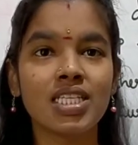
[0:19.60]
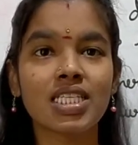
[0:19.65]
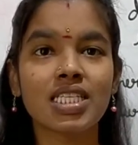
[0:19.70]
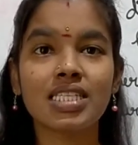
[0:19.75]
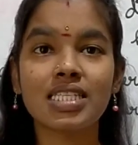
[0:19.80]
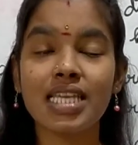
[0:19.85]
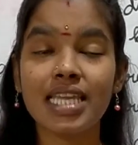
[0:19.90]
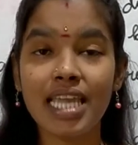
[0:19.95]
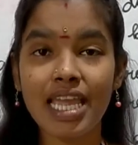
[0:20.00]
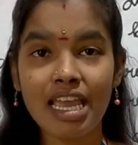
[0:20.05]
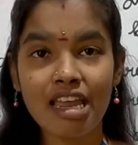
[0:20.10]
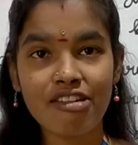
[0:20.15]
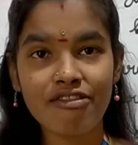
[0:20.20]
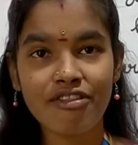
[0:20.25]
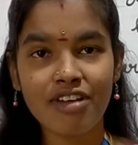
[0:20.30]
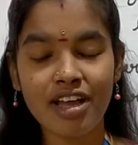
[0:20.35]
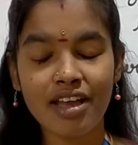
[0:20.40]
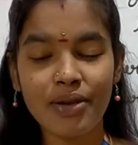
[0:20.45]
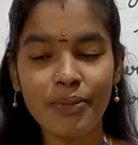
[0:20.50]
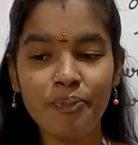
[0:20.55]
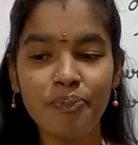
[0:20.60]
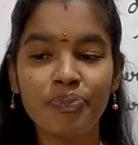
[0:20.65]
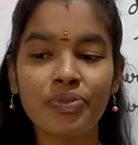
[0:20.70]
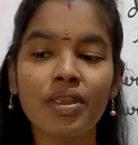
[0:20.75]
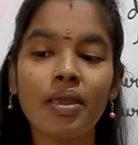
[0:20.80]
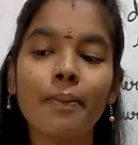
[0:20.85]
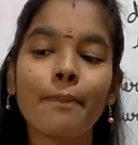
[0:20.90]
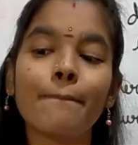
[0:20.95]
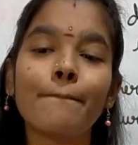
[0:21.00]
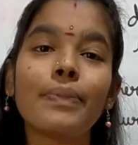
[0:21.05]
Second one,
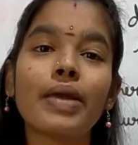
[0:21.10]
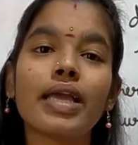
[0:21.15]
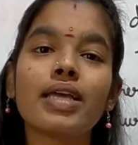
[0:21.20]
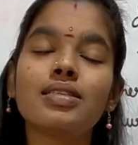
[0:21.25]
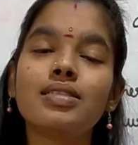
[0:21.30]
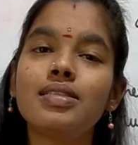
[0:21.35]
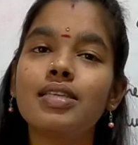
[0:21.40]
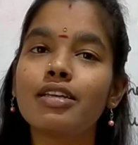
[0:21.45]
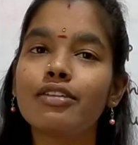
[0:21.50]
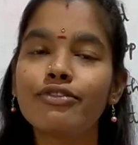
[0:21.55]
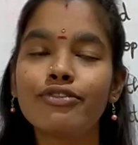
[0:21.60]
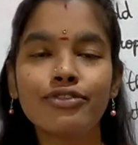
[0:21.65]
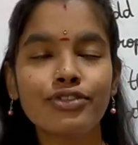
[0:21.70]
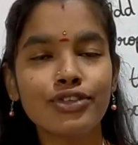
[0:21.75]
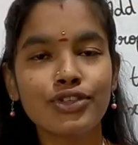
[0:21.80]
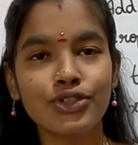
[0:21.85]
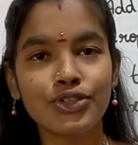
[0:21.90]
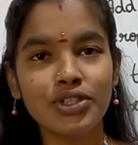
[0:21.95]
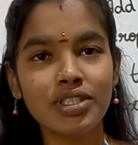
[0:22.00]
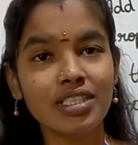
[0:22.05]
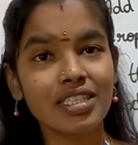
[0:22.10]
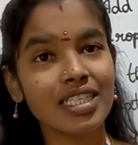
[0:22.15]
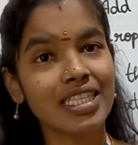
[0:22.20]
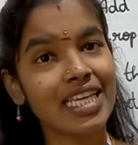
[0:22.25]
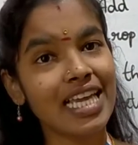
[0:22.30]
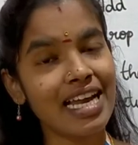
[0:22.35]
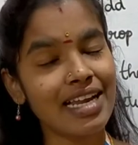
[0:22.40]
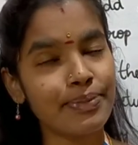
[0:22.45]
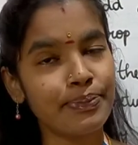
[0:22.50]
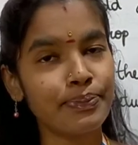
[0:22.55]
basic food
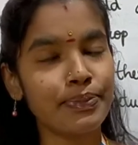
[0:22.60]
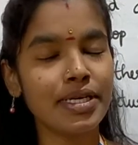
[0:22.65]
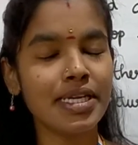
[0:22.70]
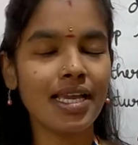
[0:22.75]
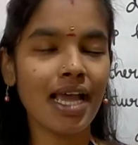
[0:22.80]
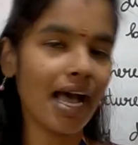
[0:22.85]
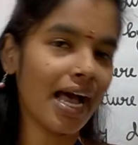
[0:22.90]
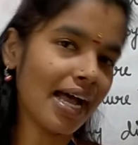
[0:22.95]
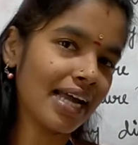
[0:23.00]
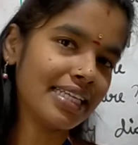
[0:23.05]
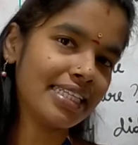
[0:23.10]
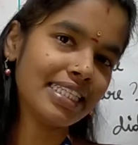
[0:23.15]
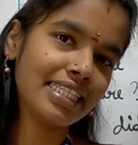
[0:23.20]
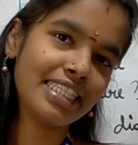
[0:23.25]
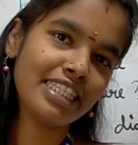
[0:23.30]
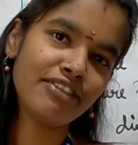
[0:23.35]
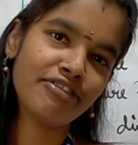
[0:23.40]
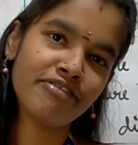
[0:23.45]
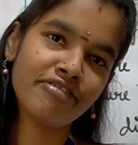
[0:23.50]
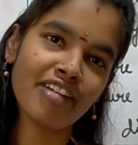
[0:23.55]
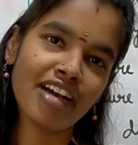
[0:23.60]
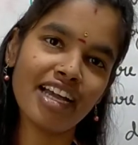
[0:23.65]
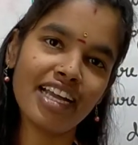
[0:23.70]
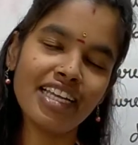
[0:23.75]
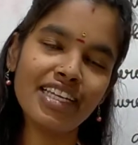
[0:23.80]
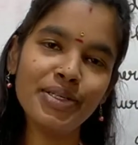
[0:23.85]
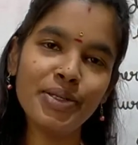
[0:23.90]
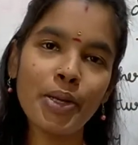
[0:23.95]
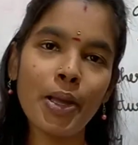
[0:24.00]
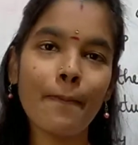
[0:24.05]
can be
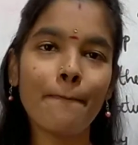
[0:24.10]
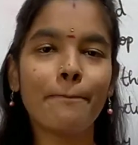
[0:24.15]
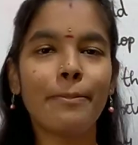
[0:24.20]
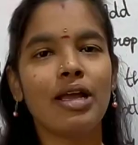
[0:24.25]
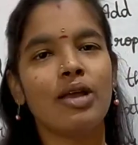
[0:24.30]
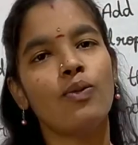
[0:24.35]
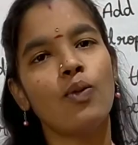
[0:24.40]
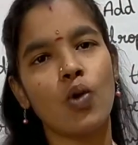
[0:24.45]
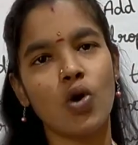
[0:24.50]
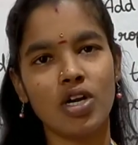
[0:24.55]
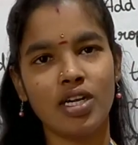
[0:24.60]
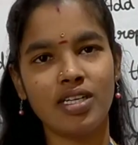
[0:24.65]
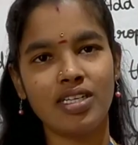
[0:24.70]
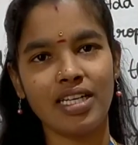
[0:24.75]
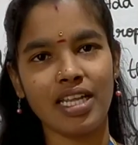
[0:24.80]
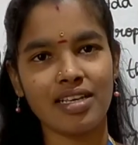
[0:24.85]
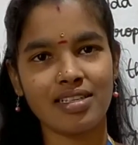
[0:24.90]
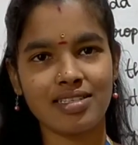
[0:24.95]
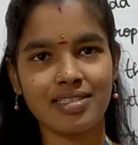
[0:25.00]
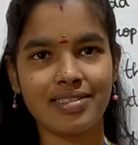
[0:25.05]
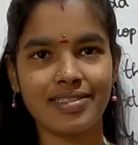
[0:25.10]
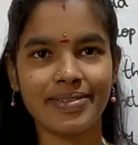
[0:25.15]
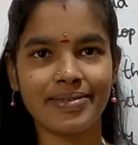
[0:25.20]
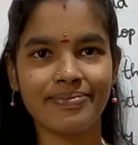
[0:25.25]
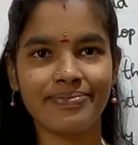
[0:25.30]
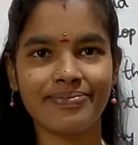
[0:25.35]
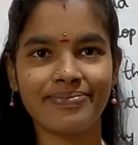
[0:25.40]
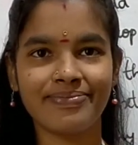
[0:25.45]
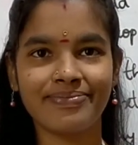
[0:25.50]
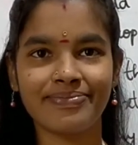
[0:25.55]
identified by what test?
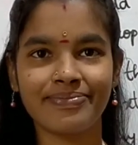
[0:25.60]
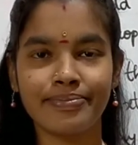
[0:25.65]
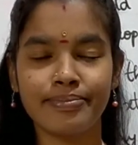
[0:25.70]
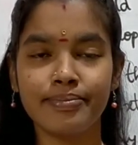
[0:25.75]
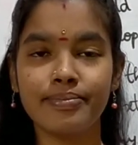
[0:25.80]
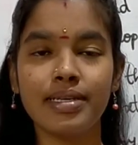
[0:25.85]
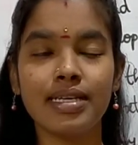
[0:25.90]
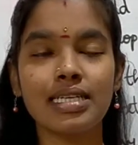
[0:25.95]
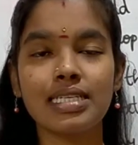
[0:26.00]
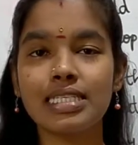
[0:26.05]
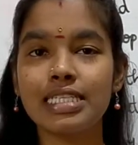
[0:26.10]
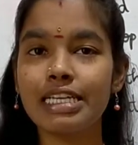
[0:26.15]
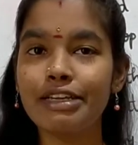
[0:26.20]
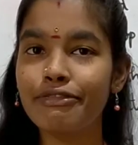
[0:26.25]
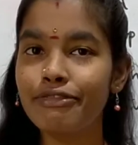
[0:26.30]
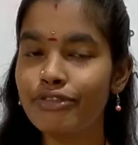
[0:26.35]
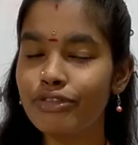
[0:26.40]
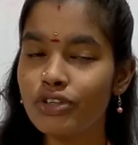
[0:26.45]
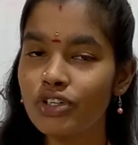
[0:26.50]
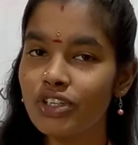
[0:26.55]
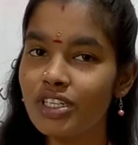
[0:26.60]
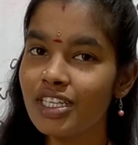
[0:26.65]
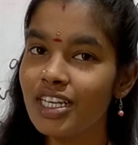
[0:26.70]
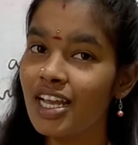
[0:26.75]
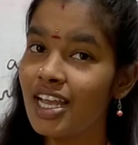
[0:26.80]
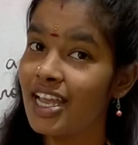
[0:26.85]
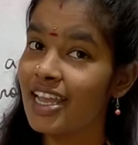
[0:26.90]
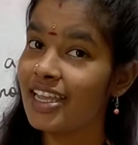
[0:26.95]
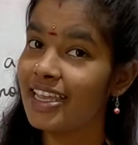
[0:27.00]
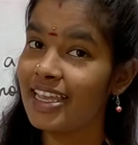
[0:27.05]
Basic food
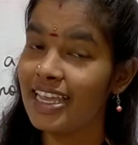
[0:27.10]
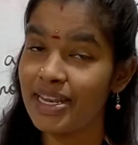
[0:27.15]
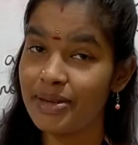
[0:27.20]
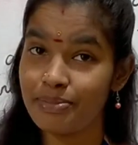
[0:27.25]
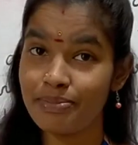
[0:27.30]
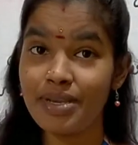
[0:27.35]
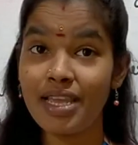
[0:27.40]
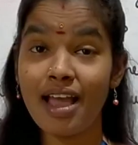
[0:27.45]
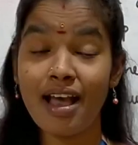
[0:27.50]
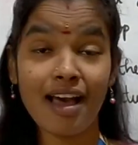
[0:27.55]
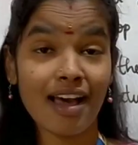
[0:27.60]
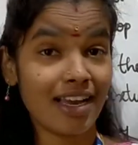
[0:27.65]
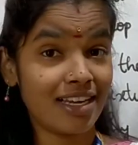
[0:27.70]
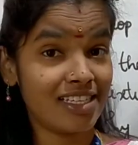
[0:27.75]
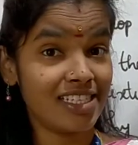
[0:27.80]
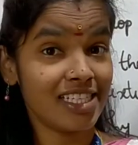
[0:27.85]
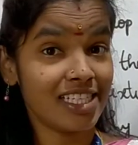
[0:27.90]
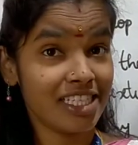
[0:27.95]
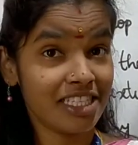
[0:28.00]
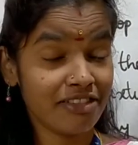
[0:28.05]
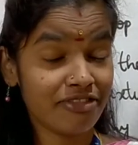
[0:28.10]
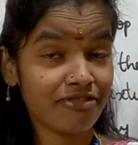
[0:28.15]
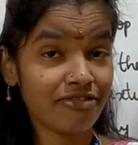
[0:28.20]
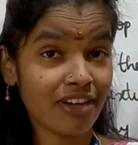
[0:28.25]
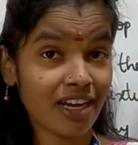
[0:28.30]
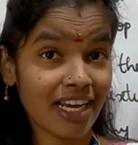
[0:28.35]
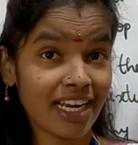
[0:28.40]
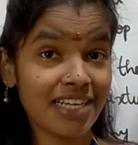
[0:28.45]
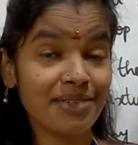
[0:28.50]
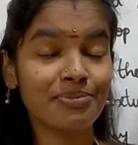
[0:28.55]
can be
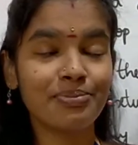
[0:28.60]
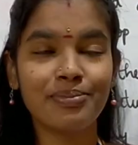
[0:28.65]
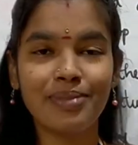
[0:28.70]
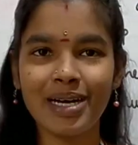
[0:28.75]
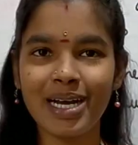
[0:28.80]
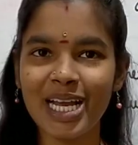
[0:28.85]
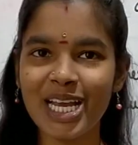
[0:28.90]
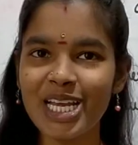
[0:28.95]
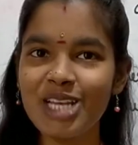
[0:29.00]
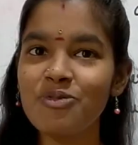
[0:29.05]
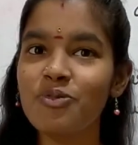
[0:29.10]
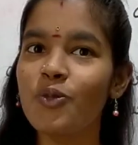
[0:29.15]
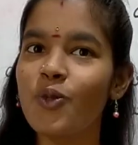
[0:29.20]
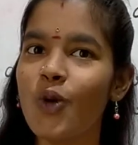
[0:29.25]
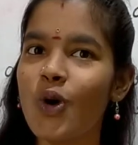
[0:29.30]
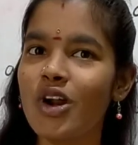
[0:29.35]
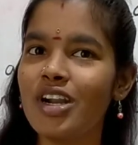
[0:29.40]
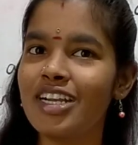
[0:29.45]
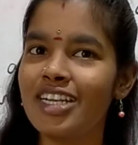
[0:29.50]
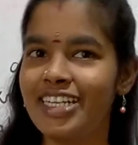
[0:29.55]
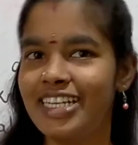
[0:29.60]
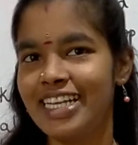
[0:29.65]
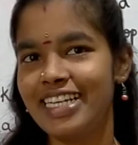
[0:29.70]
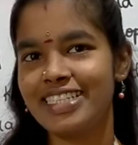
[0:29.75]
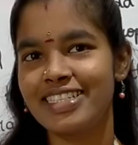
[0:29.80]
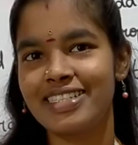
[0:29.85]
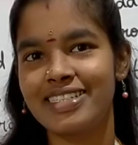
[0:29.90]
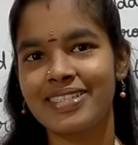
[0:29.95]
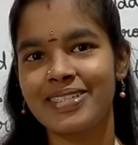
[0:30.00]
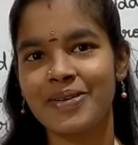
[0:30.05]
identified by what
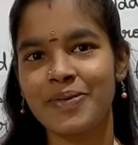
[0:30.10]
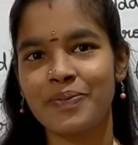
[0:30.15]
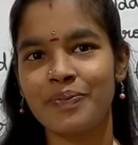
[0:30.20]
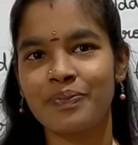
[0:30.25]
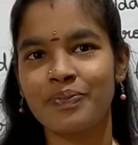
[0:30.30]
test?